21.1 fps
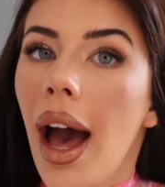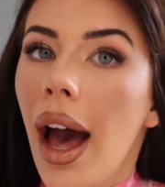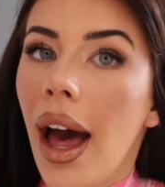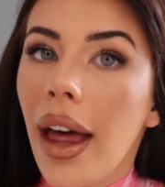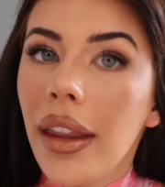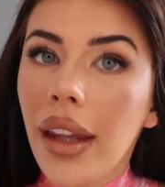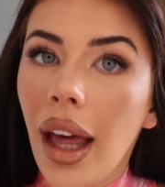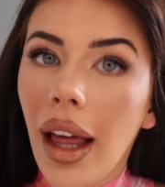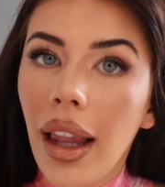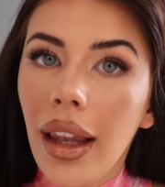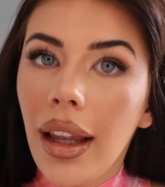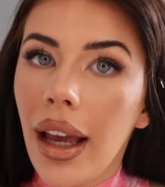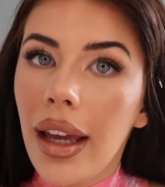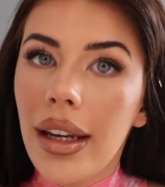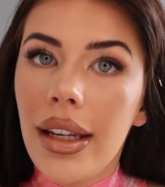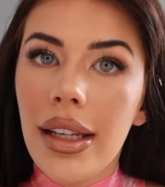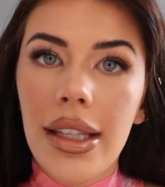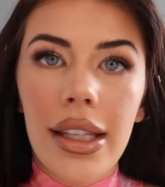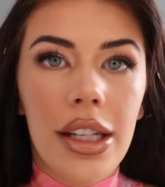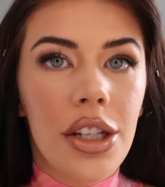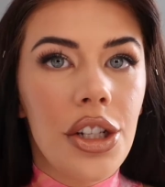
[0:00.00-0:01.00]
And that,
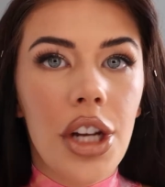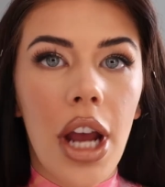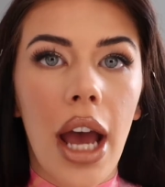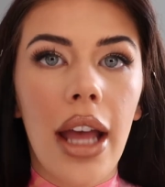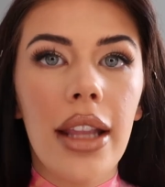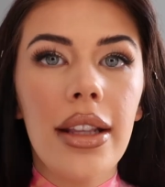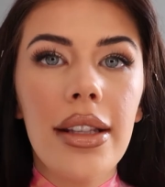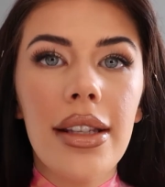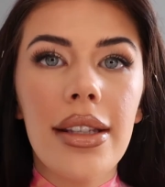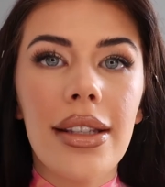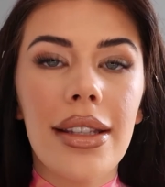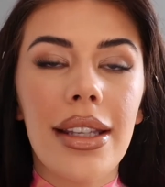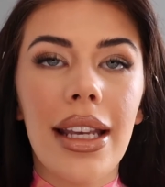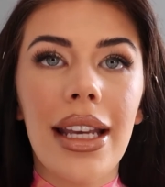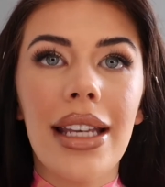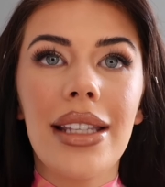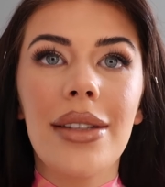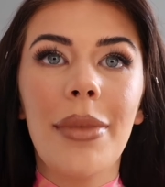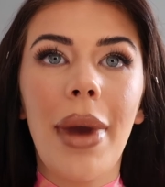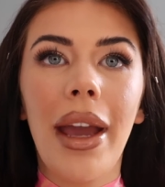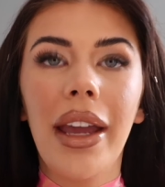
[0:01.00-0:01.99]
ladies and gents,
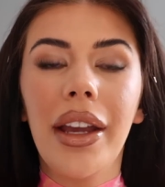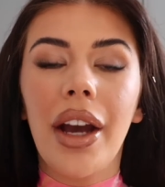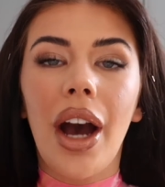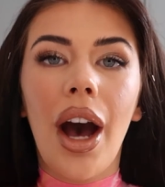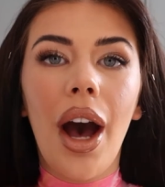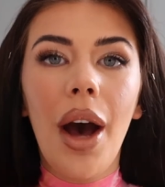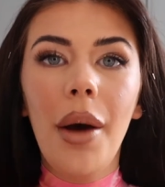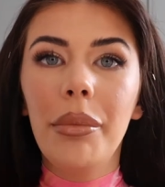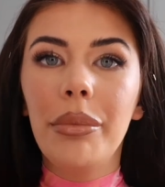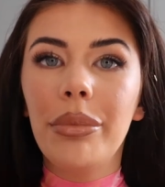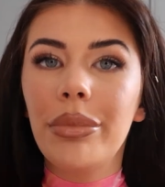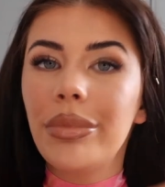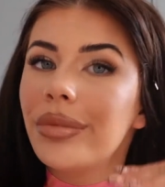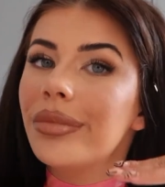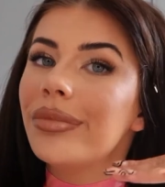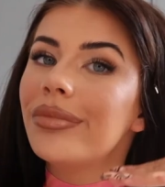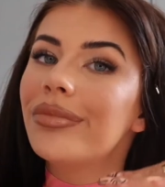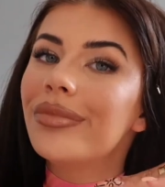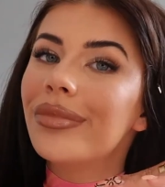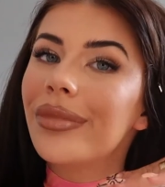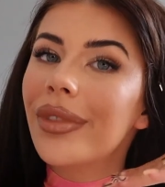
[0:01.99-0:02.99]
is makeup
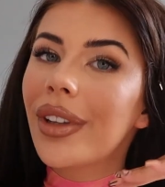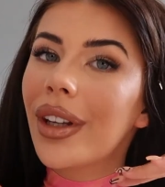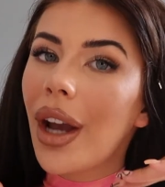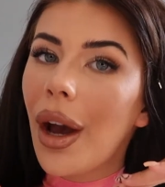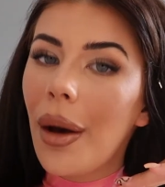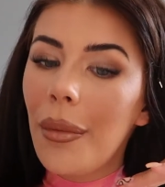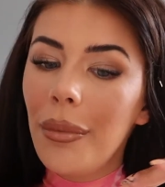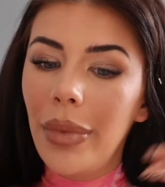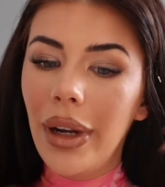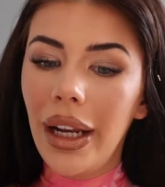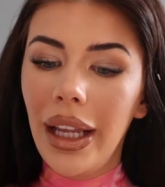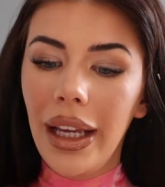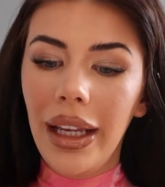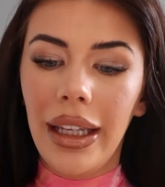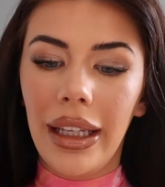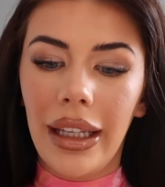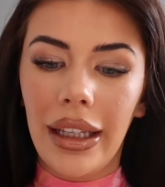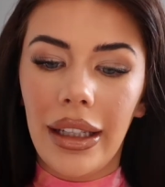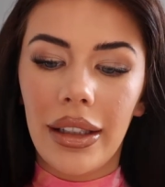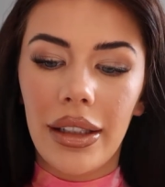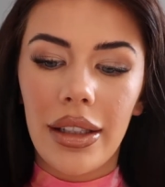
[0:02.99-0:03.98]

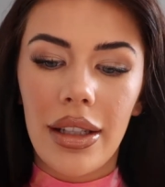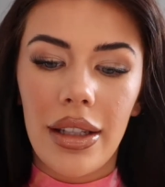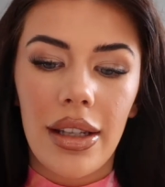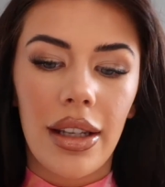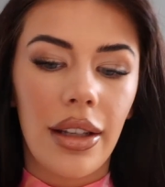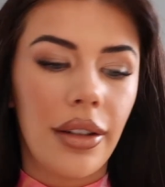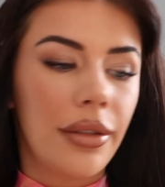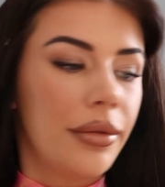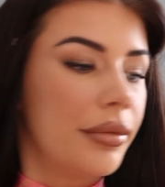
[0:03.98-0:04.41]
complete.